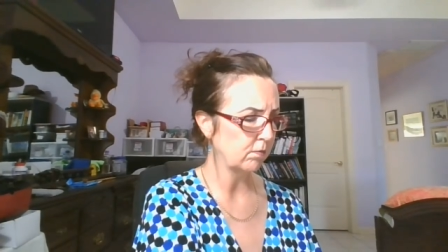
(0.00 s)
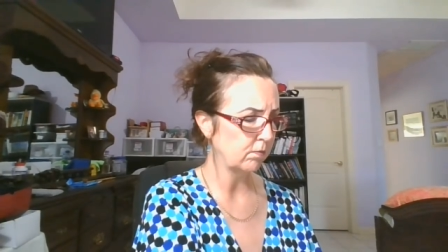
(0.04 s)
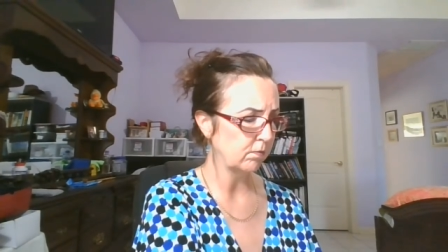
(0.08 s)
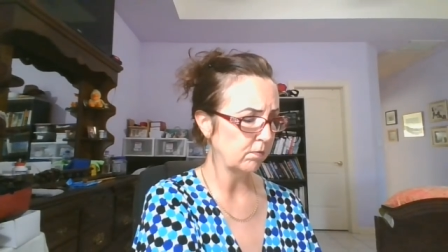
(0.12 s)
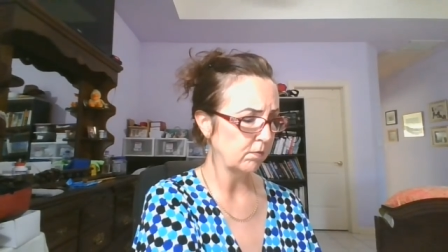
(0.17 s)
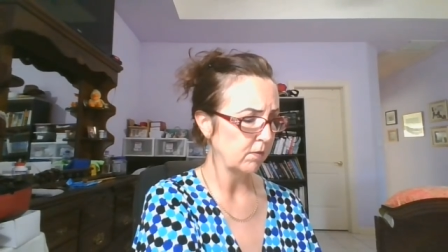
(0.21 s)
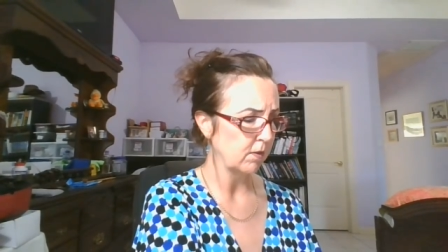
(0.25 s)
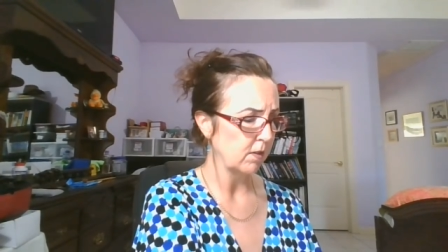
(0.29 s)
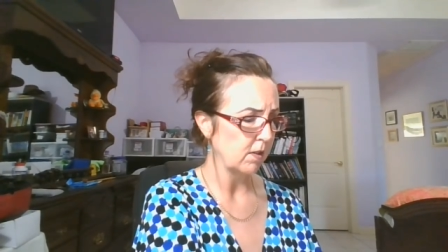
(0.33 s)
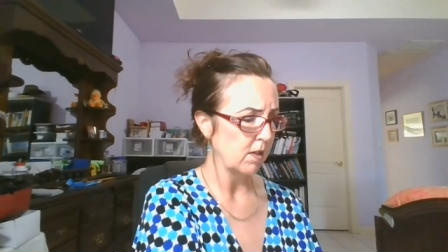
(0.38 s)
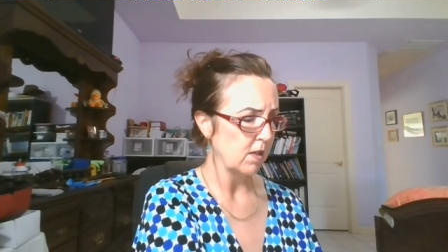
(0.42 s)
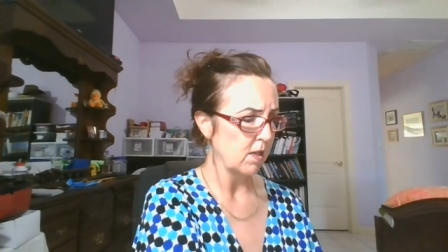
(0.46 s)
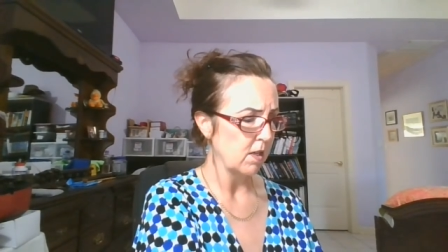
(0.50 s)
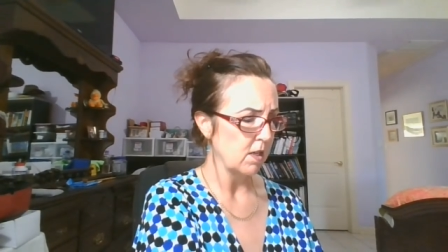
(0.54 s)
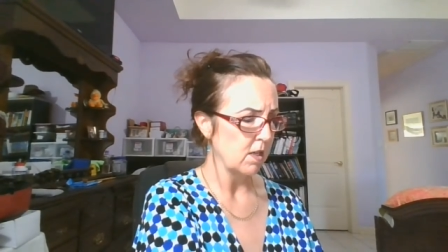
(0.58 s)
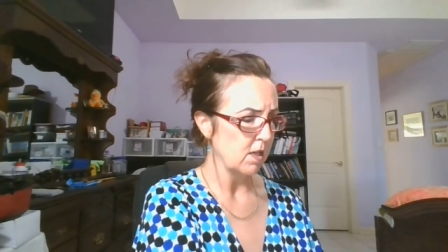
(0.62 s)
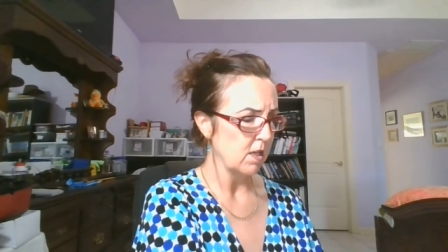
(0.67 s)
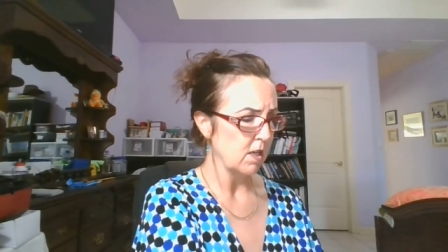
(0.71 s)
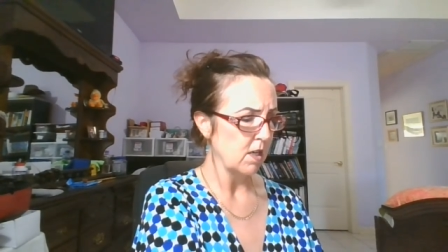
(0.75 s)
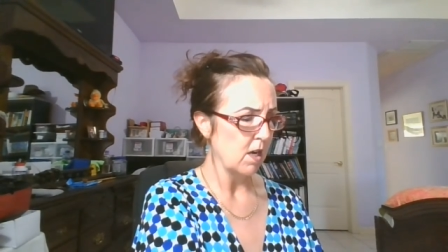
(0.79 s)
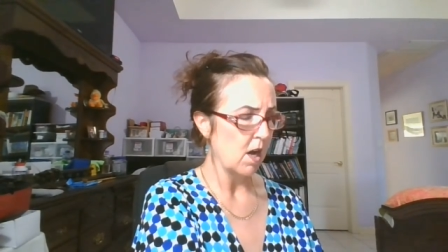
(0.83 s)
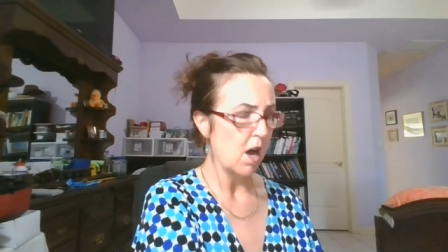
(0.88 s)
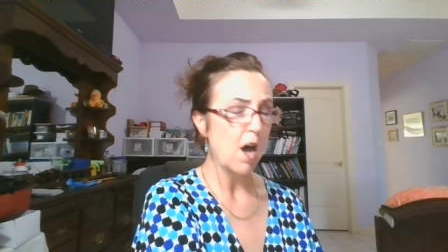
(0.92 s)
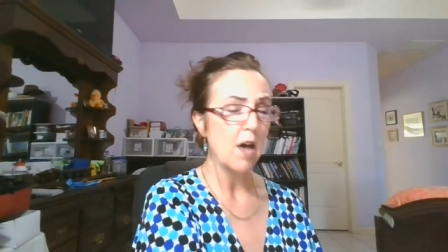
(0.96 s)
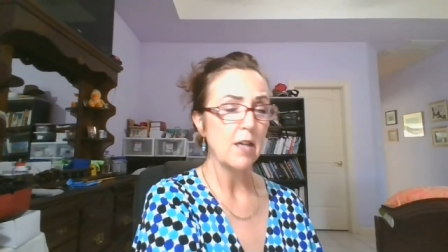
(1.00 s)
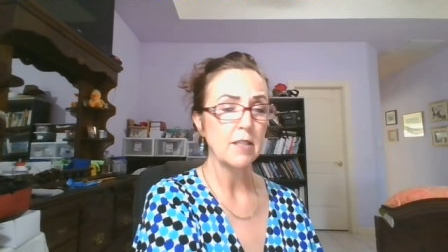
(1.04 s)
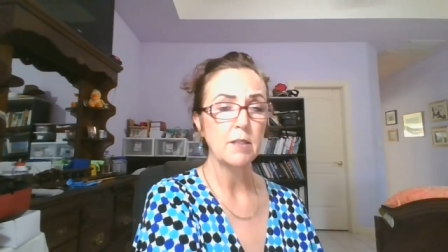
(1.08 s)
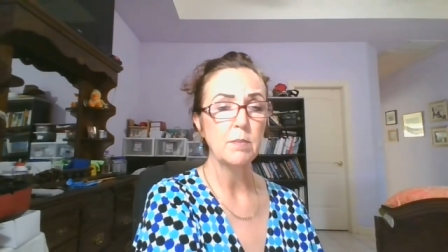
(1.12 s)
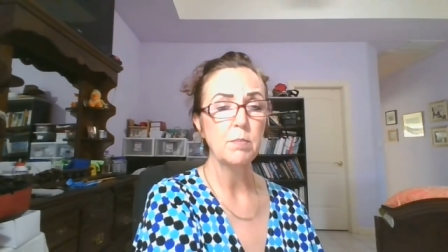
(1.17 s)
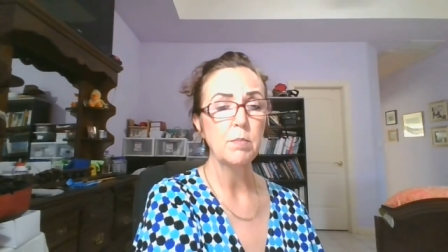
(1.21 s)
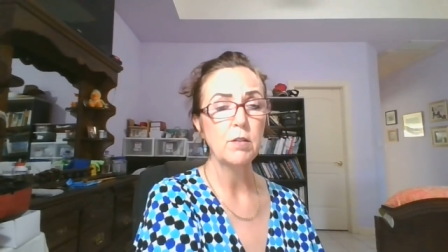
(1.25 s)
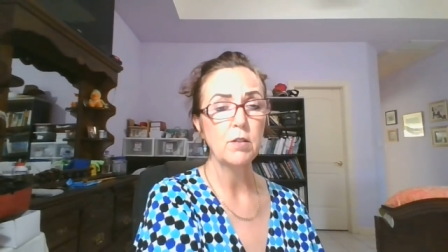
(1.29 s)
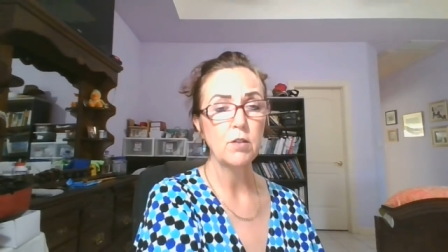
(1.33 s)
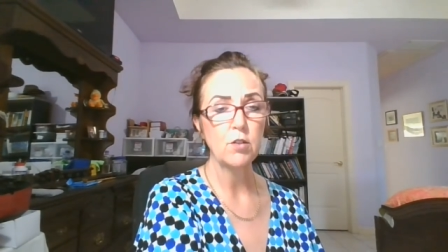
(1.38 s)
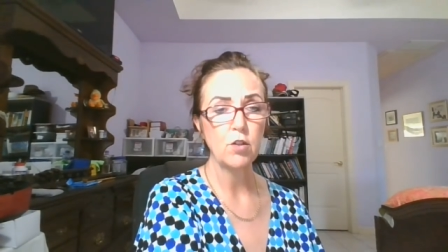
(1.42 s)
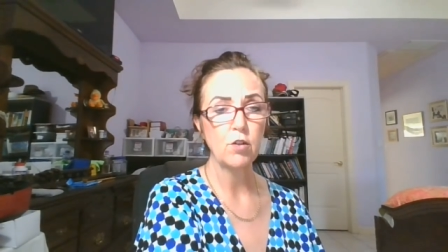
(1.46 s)

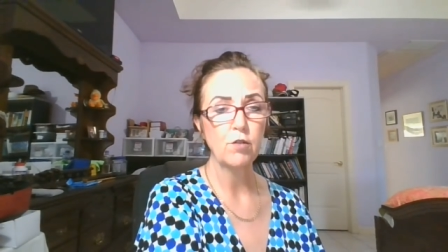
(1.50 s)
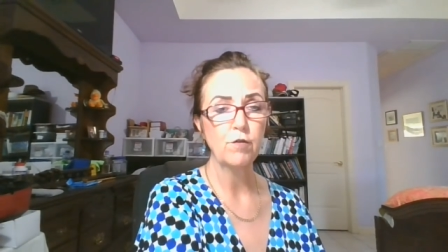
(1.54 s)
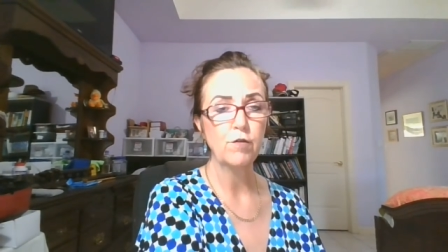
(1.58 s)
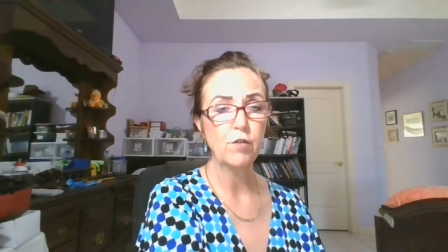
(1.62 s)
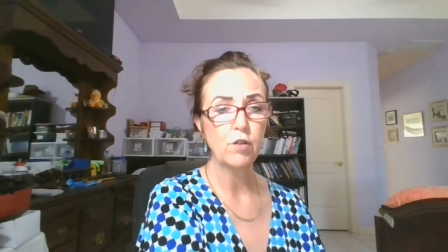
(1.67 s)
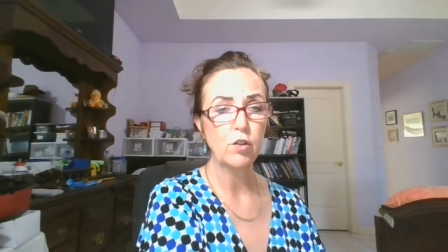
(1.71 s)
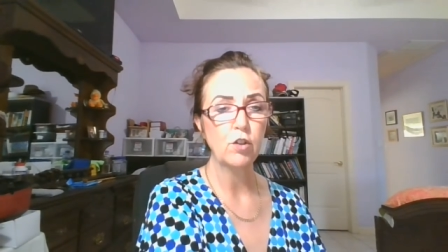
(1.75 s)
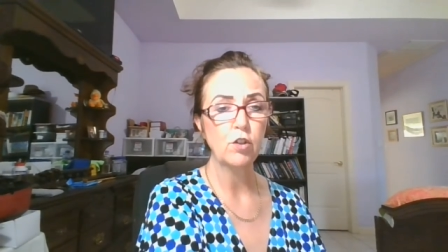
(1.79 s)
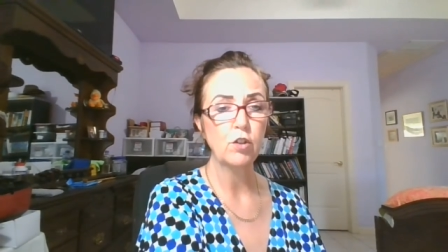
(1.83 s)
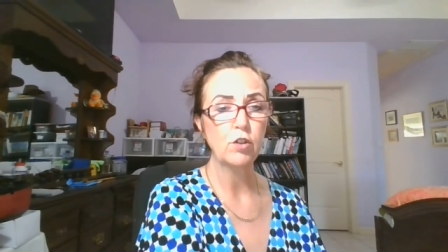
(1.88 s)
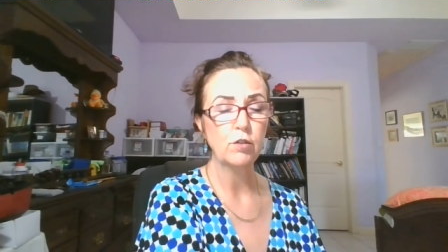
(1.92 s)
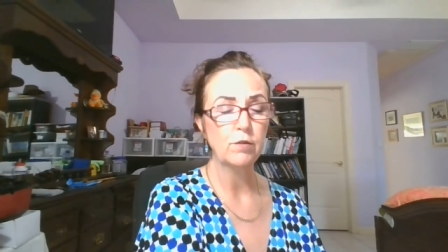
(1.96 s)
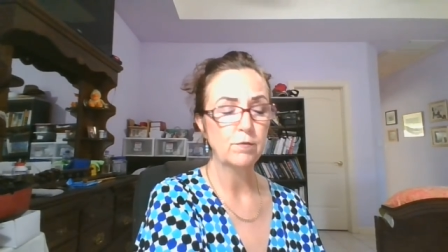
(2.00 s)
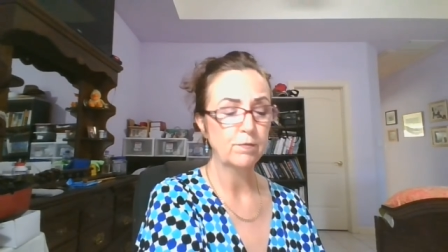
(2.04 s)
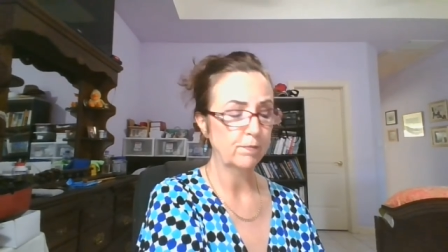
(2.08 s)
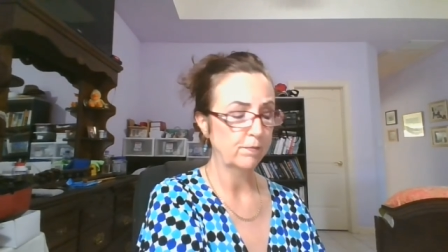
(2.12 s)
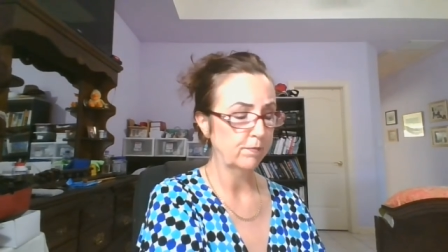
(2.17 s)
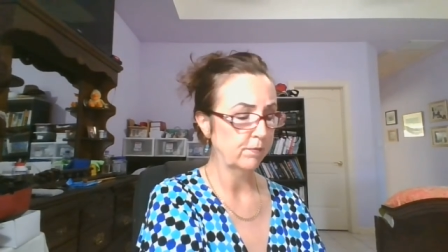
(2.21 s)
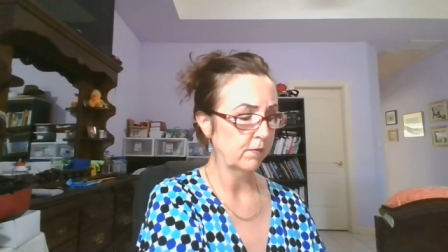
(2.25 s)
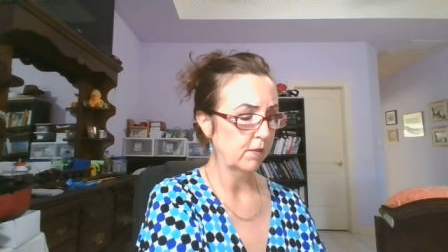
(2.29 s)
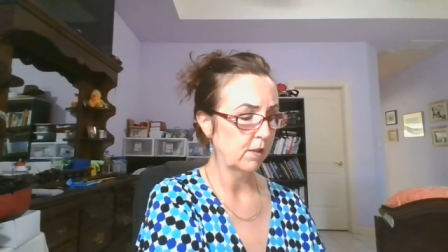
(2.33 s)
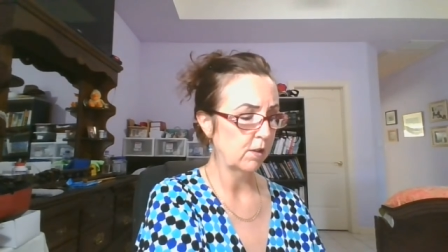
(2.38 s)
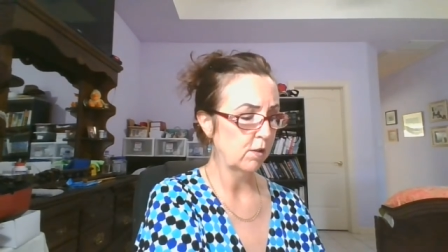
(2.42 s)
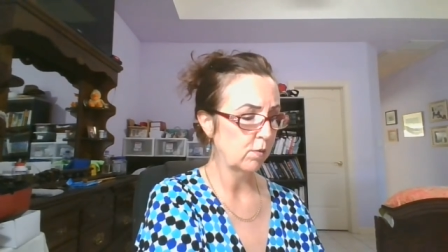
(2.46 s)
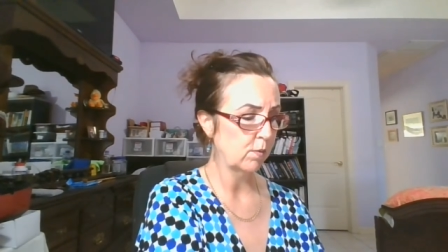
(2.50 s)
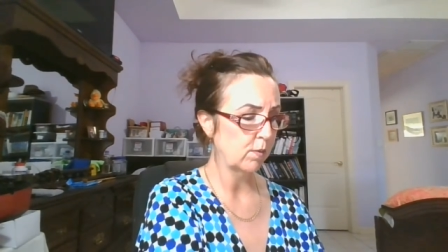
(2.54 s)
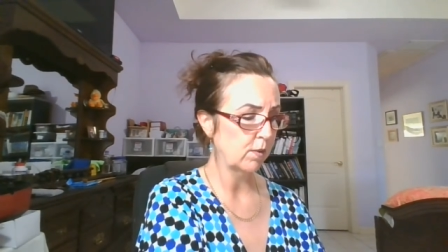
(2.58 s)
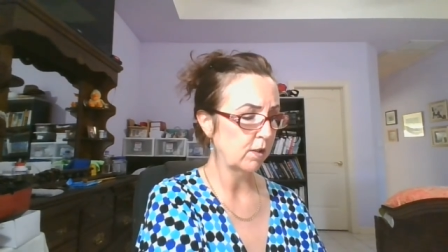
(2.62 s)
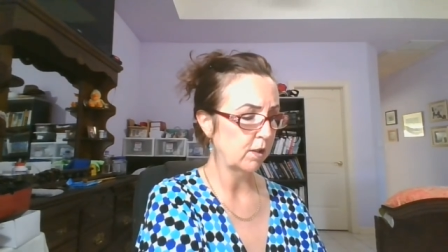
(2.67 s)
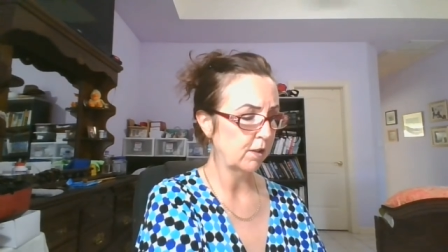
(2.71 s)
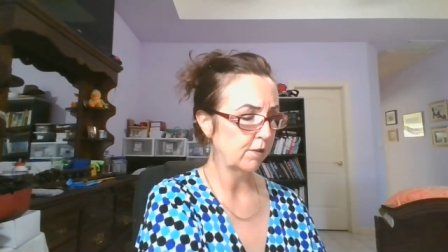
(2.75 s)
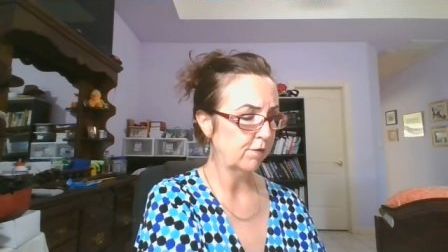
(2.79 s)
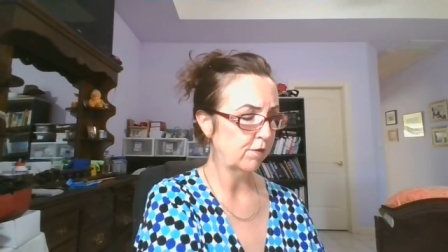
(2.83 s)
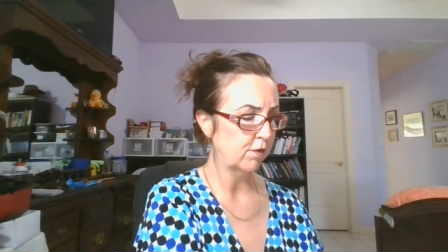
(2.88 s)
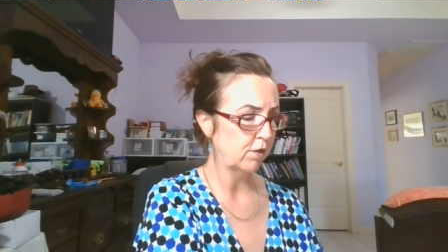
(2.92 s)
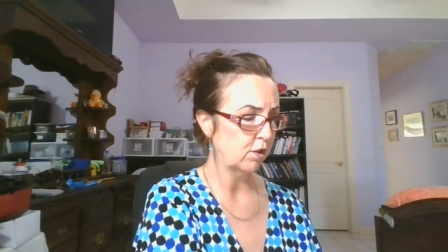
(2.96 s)
hospitals are full. They're
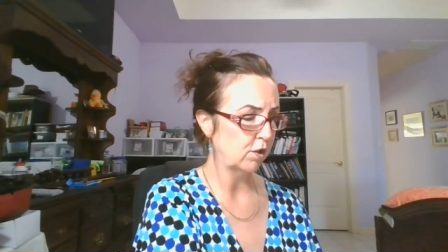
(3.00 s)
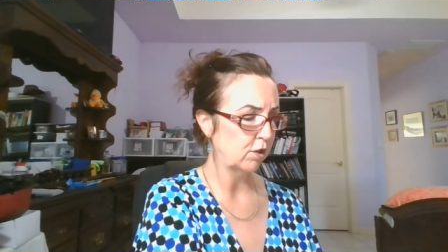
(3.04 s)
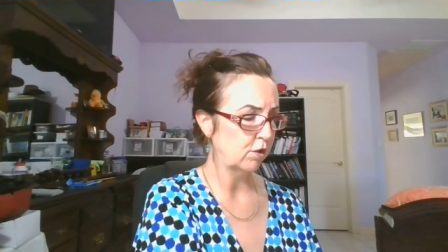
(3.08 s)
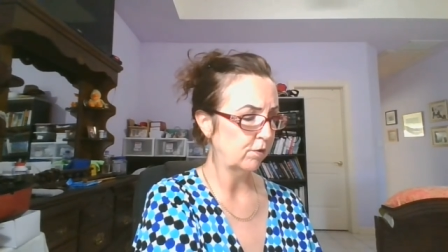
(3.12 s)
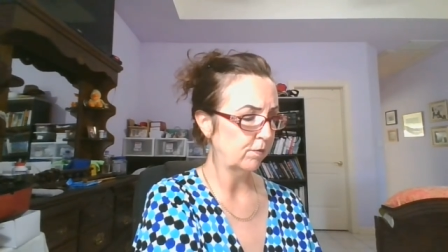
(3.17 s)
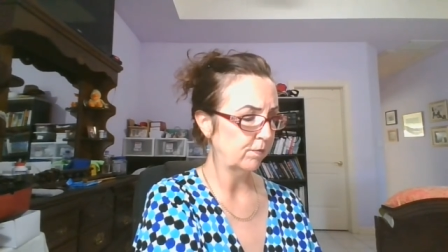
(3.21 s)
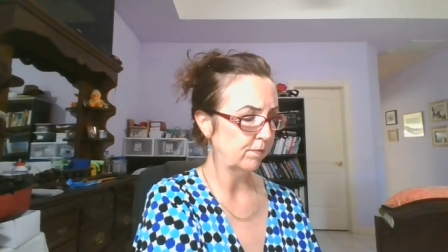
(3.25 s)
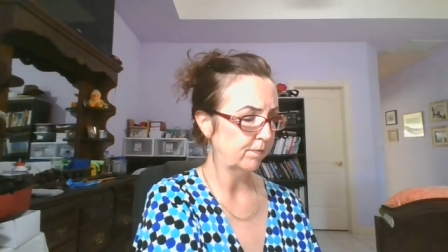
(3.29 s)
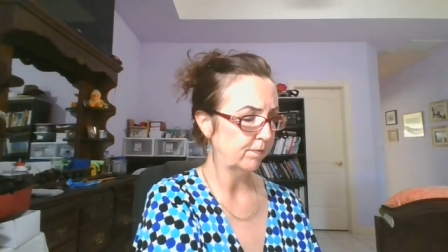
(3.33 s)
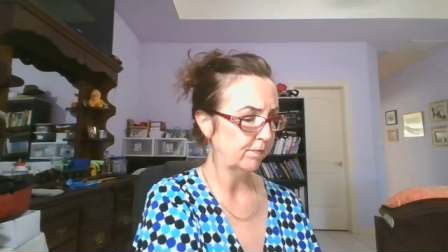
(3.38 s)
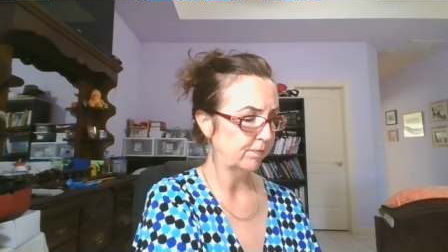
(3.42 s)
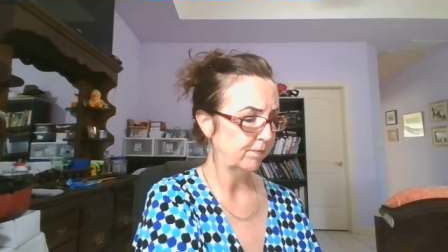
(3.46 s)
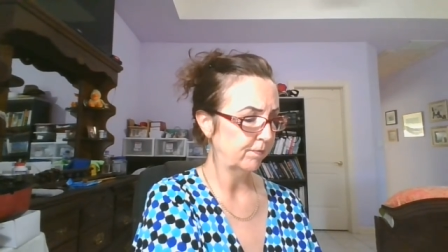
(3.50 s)
really full.